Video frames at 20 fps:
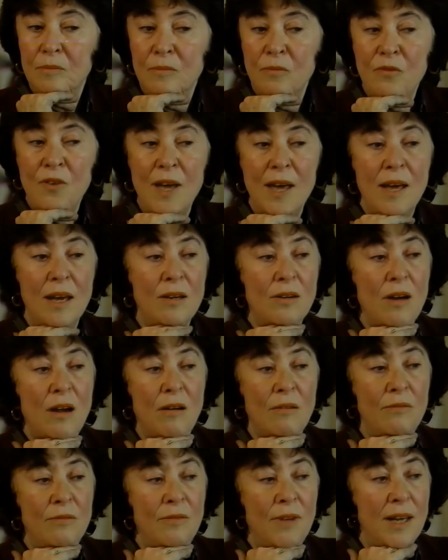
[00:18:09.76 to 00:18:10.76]
were
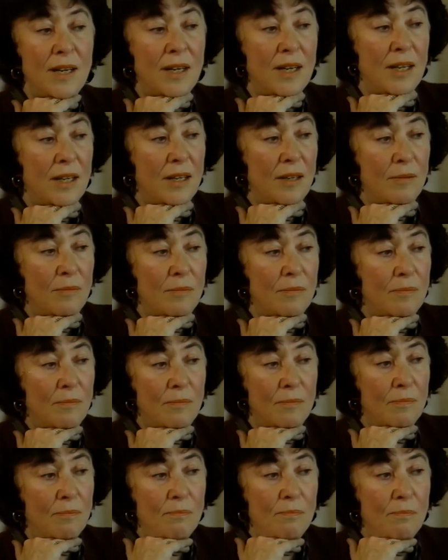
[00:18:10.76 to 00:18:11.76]
of very
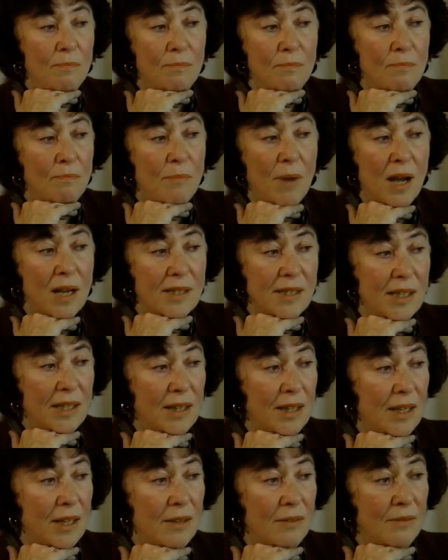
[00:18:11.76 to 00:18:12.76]

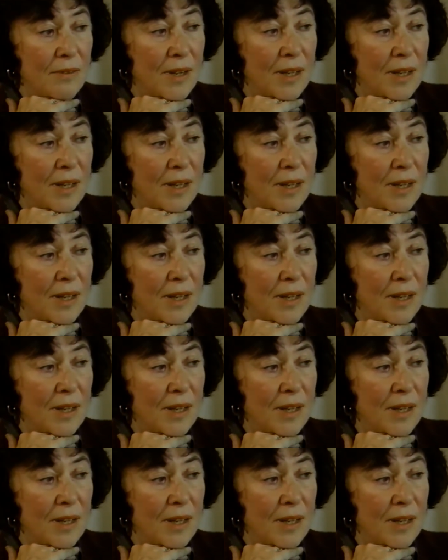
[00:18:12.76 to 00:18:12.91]
positive